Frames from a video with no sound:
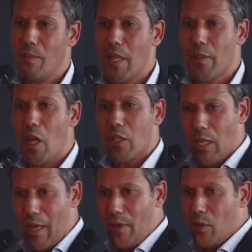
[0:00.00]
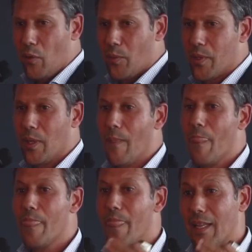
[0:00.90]
but not other groups.
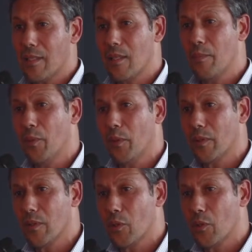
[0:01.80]
That is important.